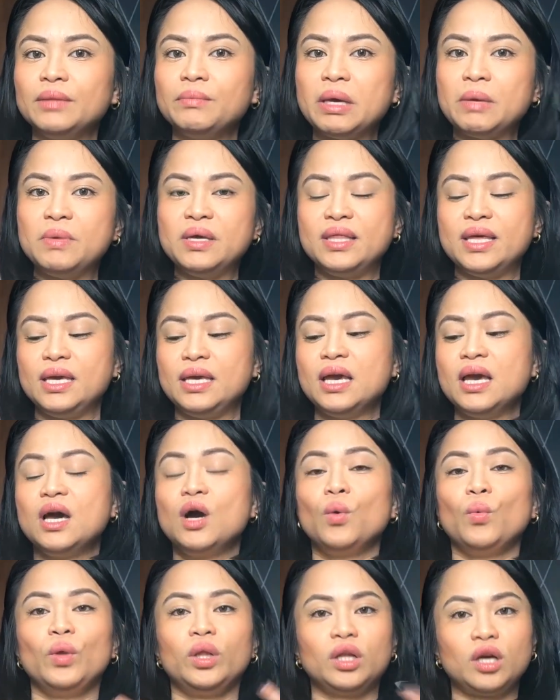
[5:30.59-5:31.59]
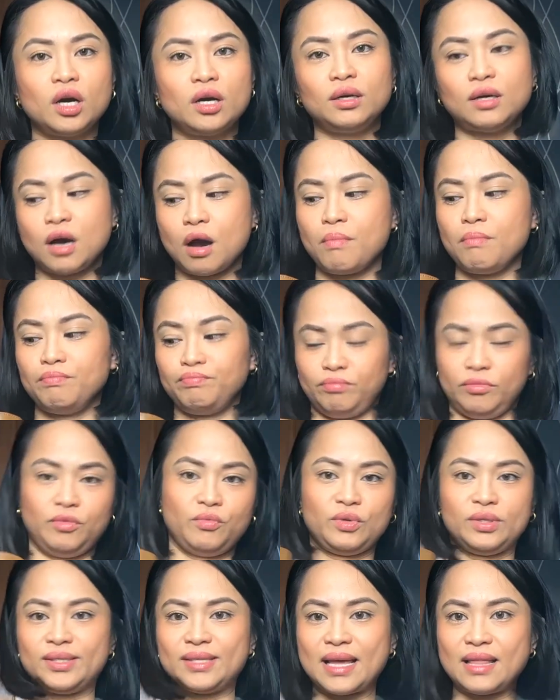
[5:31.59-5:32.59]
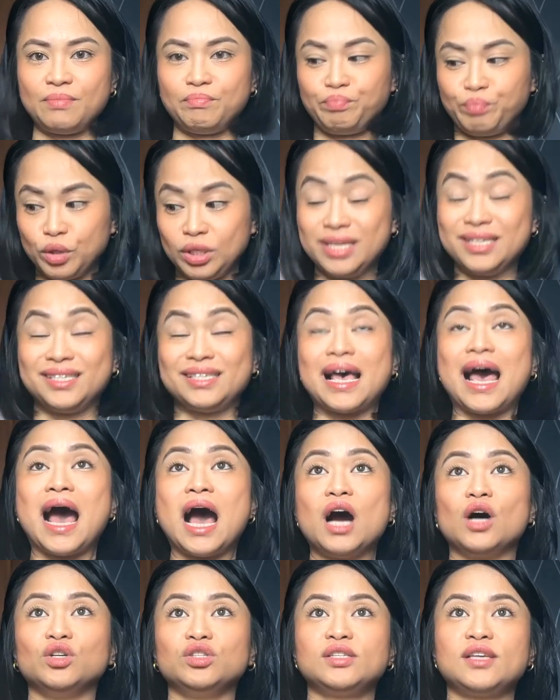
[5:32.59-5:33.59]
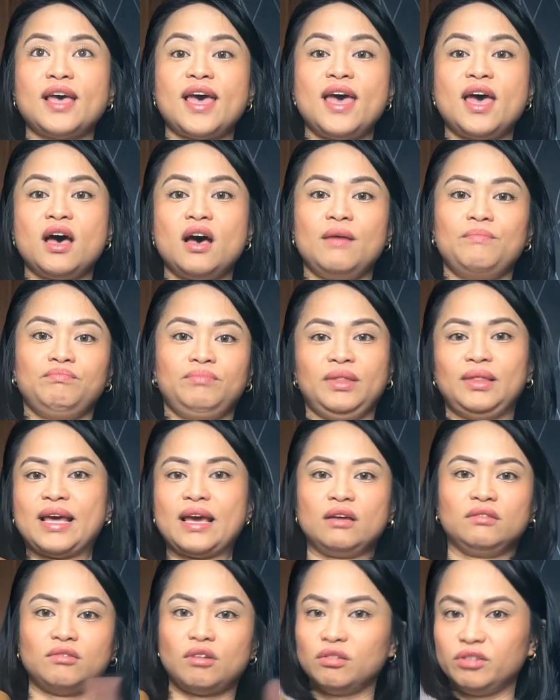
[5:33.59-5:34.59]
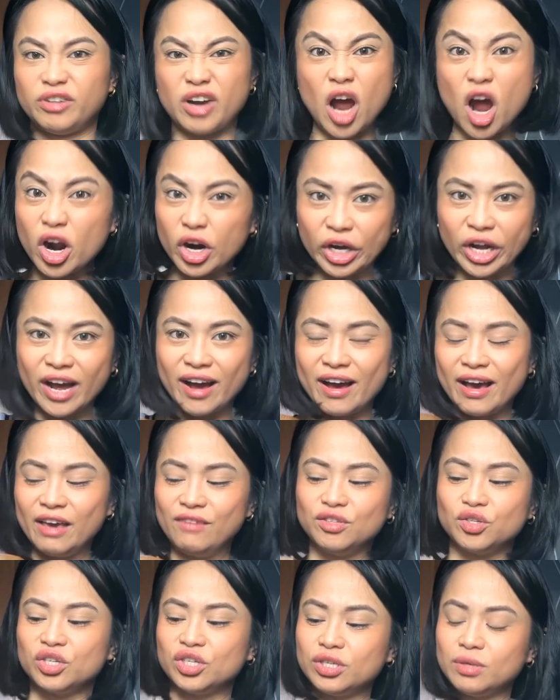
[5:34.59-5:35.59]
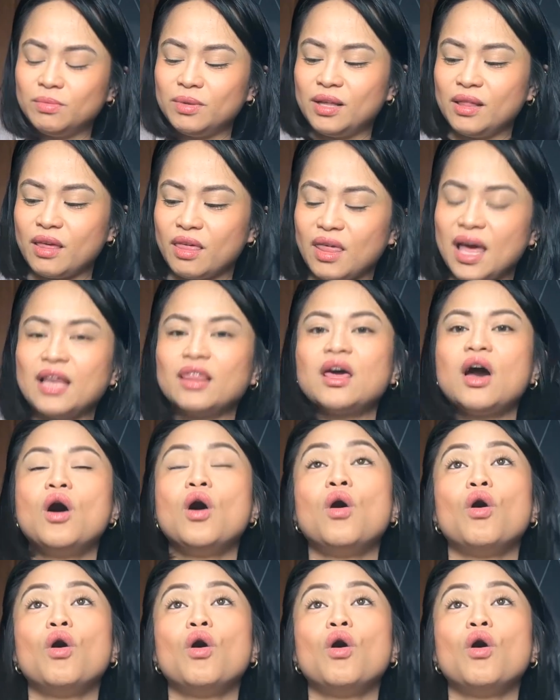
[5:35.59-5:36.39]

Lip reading: Maybe they will put this out, like on their archives or something like that,